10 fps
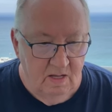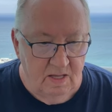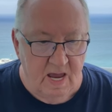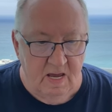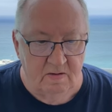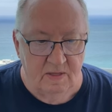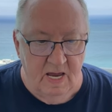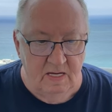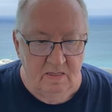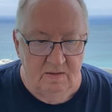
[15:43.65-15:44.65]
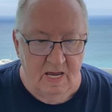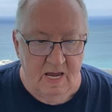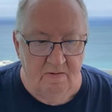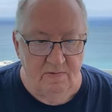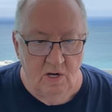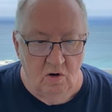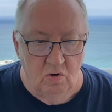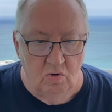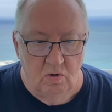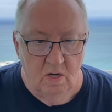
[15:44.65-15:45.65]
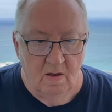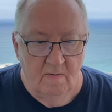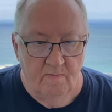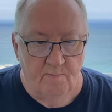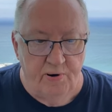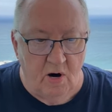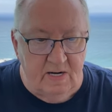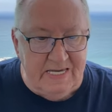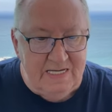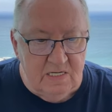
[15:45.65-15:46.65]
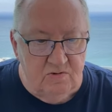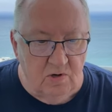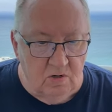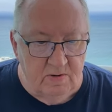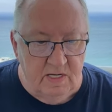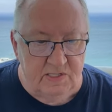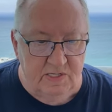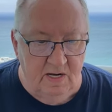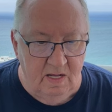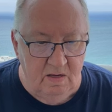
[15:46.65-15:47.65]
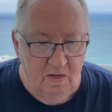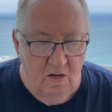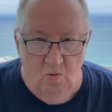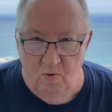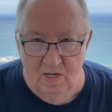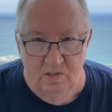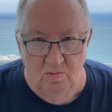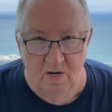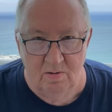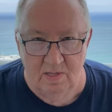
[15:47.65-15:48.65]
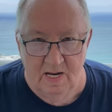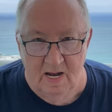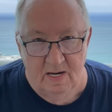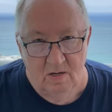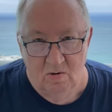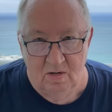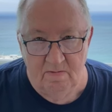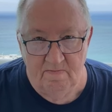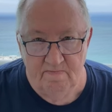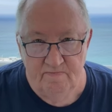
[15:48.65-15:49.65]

They have, they, they have no parking control in this city whatsoever that I know of.